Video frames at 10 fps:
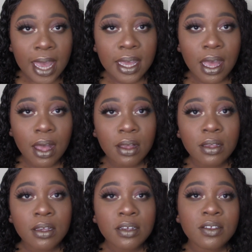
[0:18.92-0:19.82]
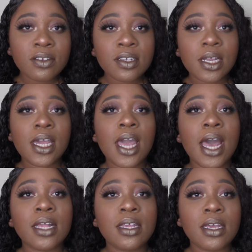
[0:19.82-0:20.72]
y'all, so today
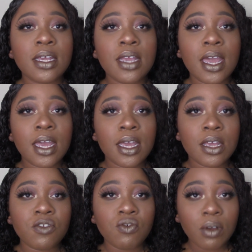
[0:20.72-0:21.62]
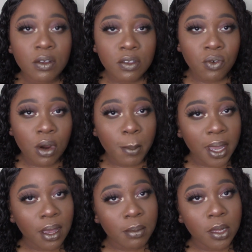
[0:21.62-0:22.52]
I did a drugstore
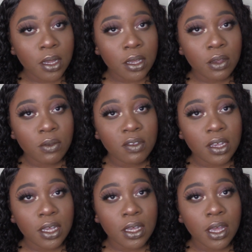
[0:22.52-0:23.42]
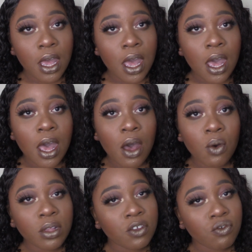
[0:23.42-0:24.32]
makeup look using
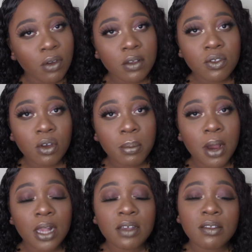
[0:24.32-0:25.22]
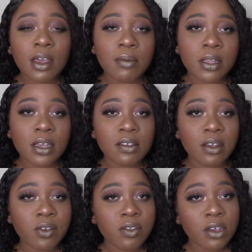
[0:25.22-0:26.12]
only drugstore products. Everything's
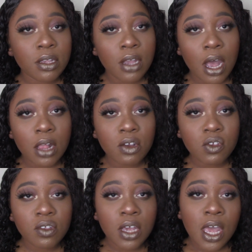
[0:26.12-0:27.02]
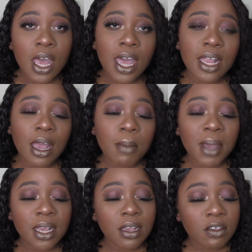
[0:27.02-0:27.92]
under $10, and I
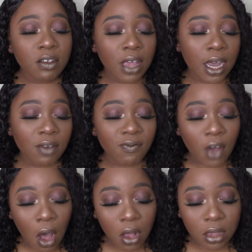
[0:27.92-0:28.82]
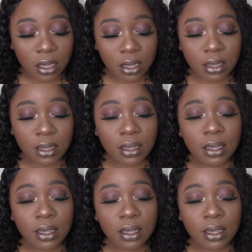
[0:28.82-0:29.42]
made it into like a fall look.